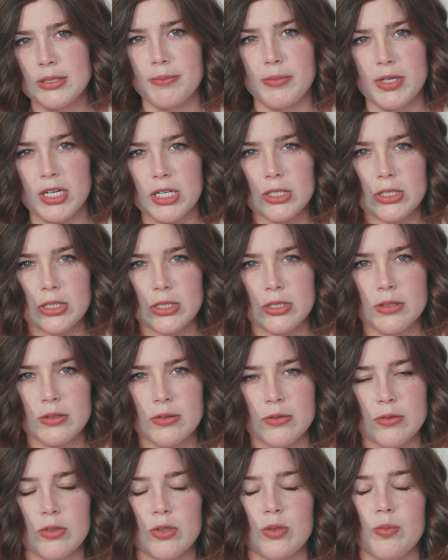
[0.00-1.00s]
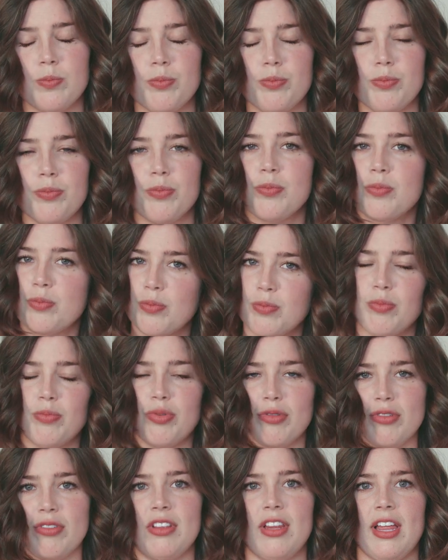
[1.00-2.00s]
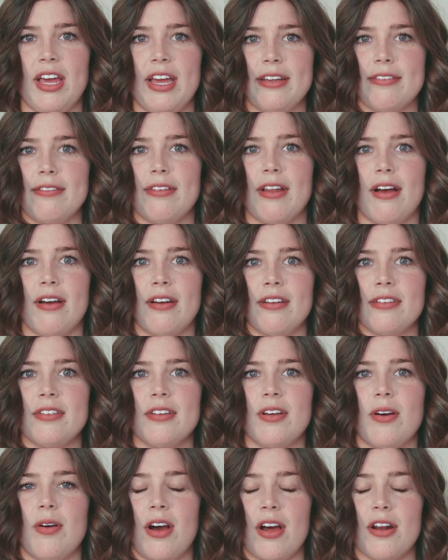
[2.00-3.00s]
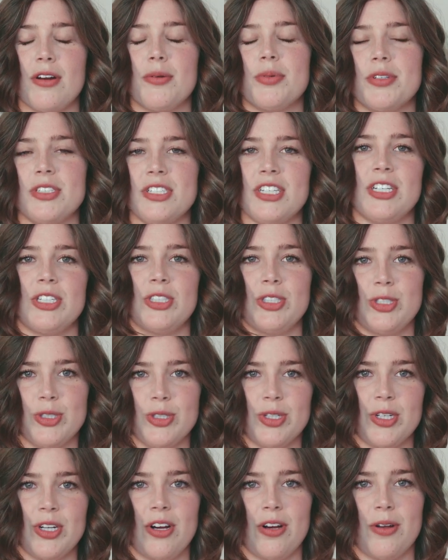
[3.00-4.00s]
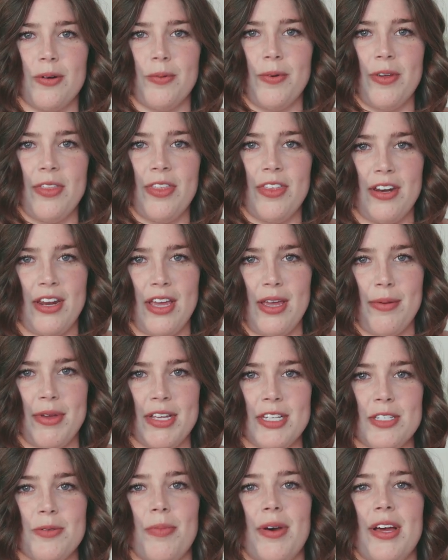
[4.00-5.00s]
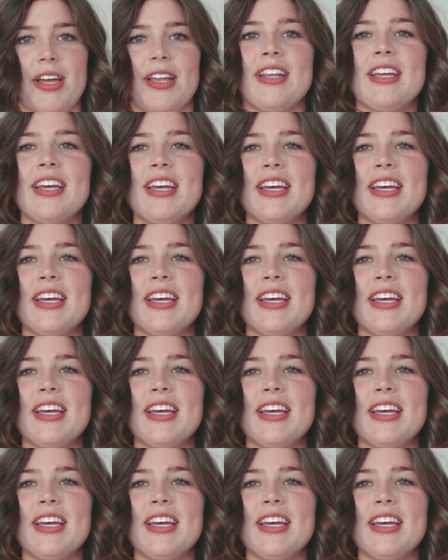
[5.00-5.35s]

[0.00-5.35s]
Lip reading: Not 100% sure on what the name is, but